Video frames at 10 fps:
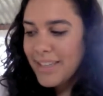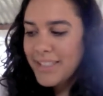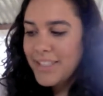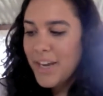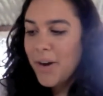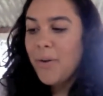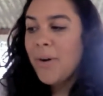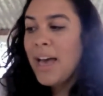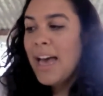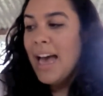
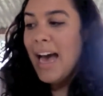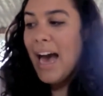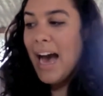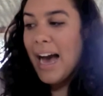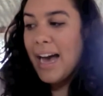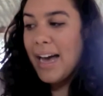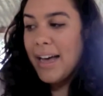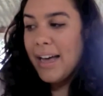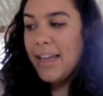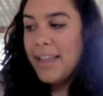So
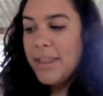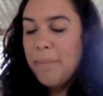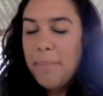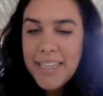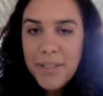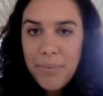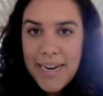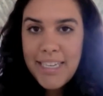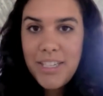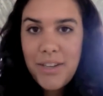the best
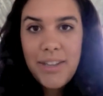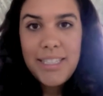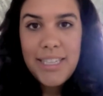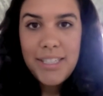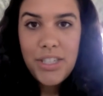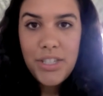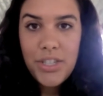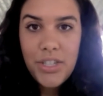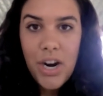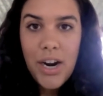way to do this is to
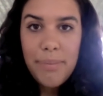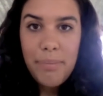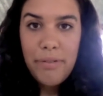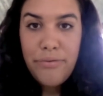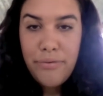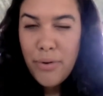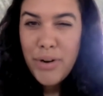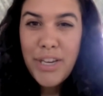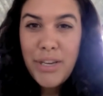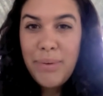start
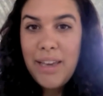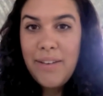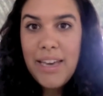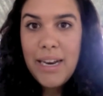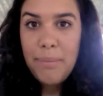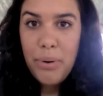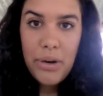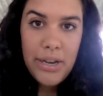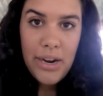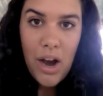before you even
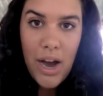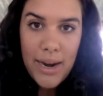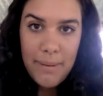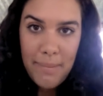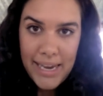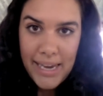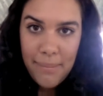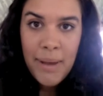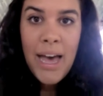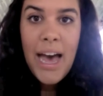put on
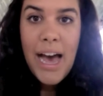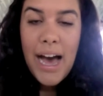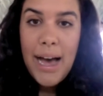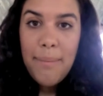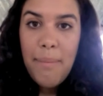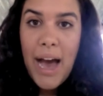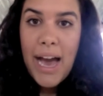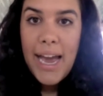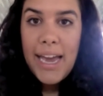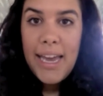makeup.
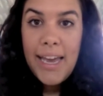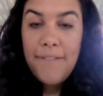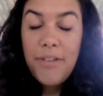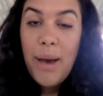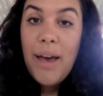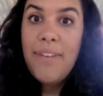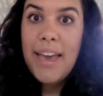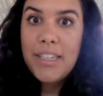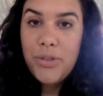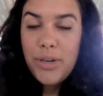If you have
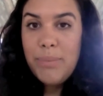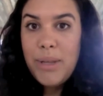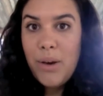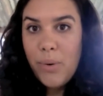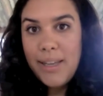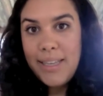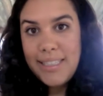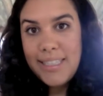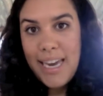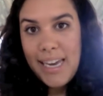extremely oily
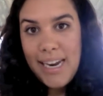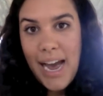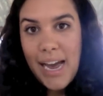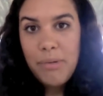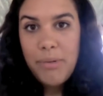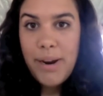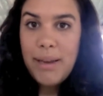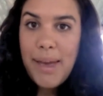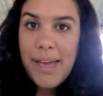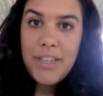skin, I would
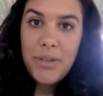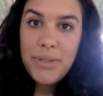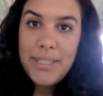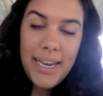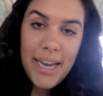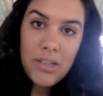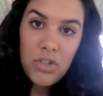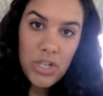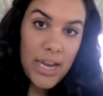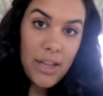recommend using a
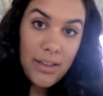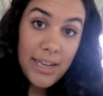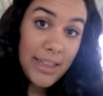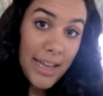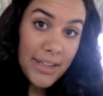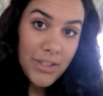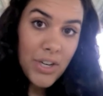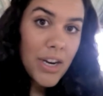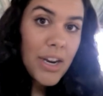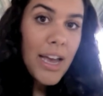gel
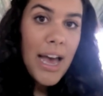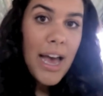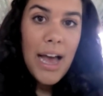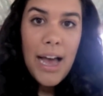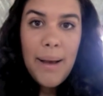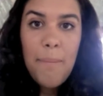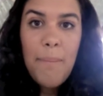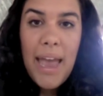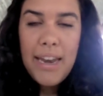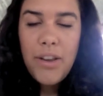cleanser.
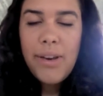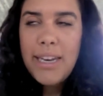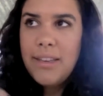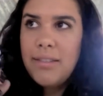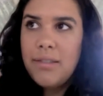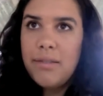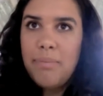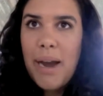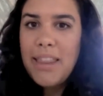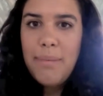And you can
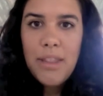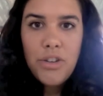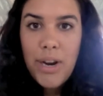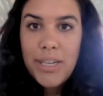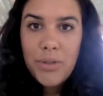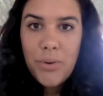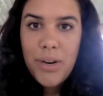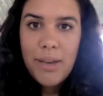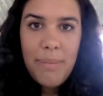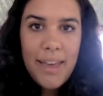buy them in the drugstore.
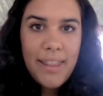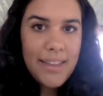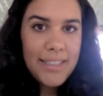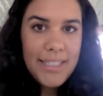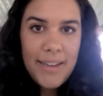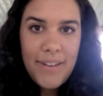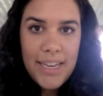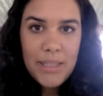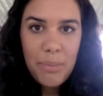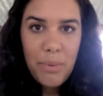You can buy like the
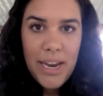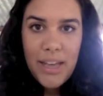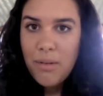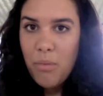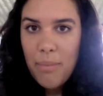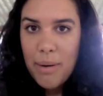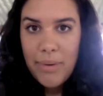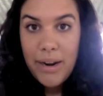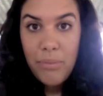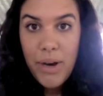CVS brand, the Walmart
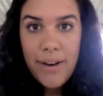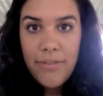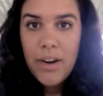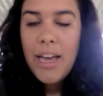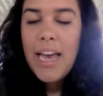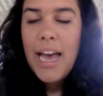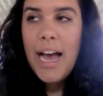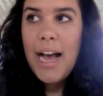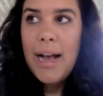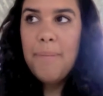brand, whatever.
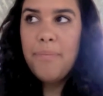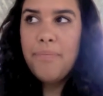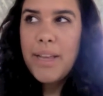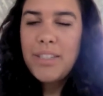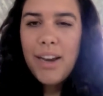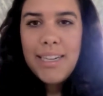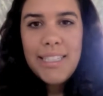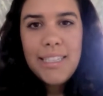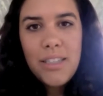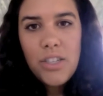As long
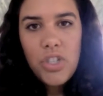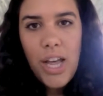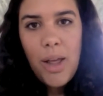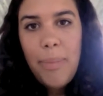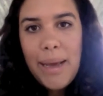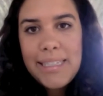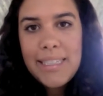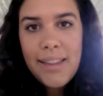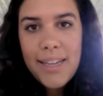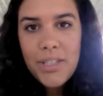as it's a
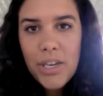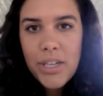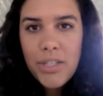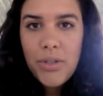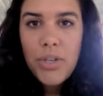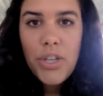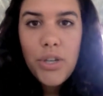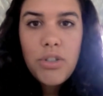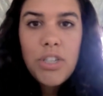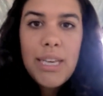gel-based cleanser, because those are
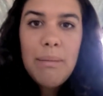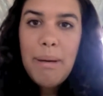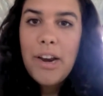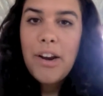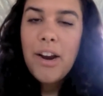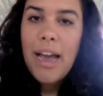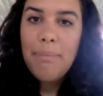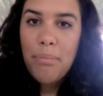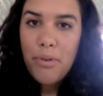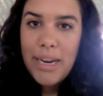usually better
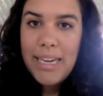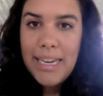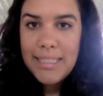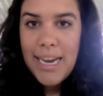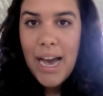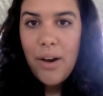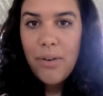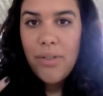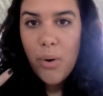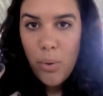at breaking
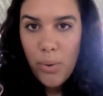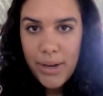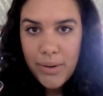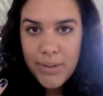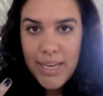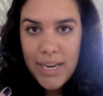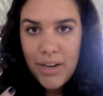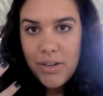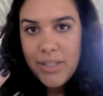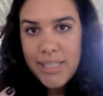down the oils in
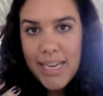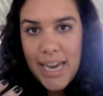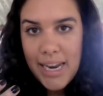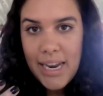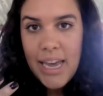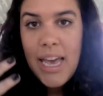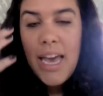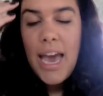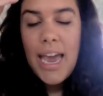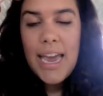your skin.
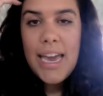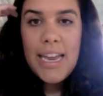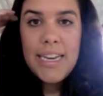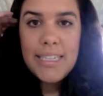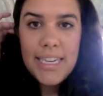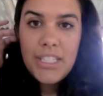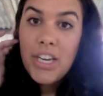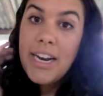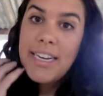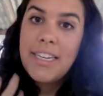And it's a
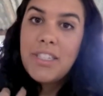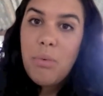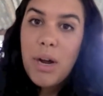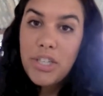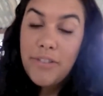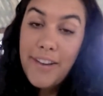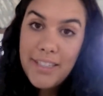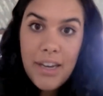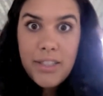good idea to wash your face.